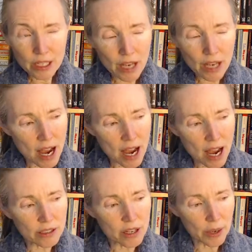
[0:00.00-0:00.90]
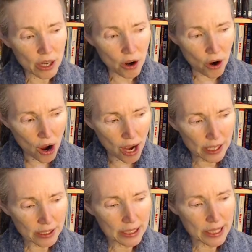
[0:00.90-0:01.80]
going
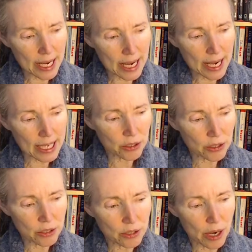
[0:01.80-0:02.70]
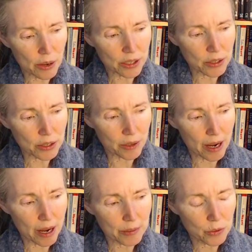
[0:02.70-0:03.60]
on. So that's what I want to
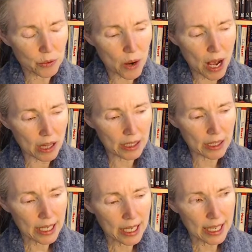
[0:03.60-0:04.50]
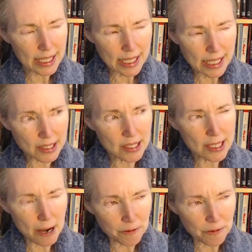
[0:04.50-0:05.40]
bring up as well. It's
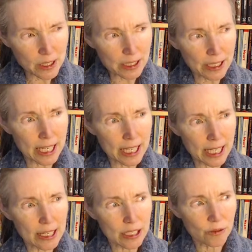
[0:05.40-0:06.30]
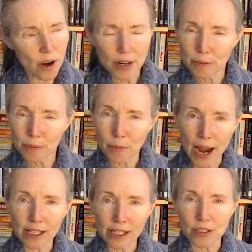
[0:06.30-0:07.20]
definitely, as far as
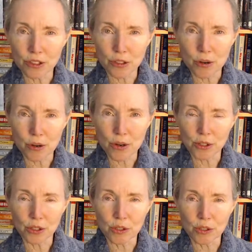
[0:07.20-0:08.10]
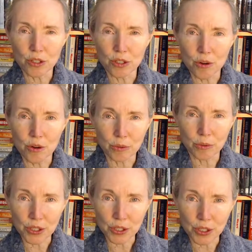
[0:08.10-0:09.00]
mind control goes, and you can do your own
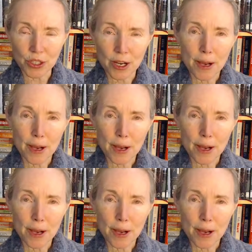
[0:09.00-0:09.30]
research,